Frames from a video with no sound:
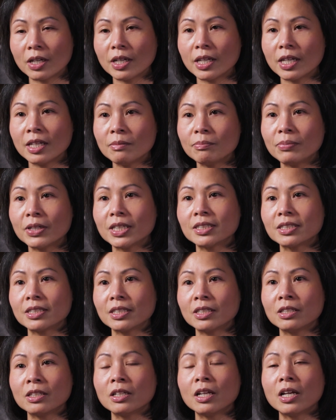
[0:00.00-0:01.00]

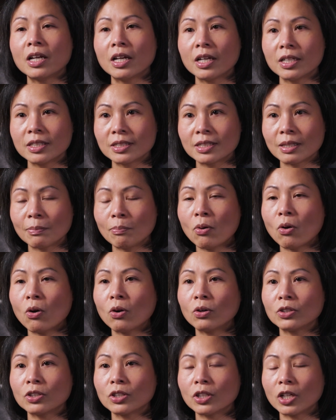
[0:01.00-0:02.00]
in-person
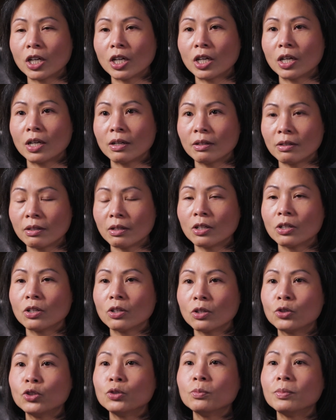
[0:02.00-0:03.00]
support uh,
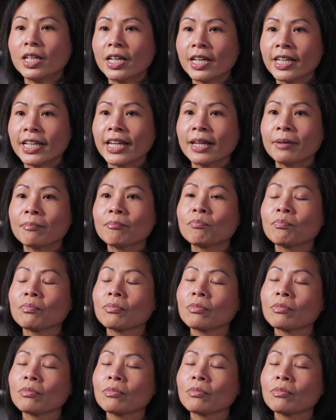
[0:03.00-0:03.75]
group learning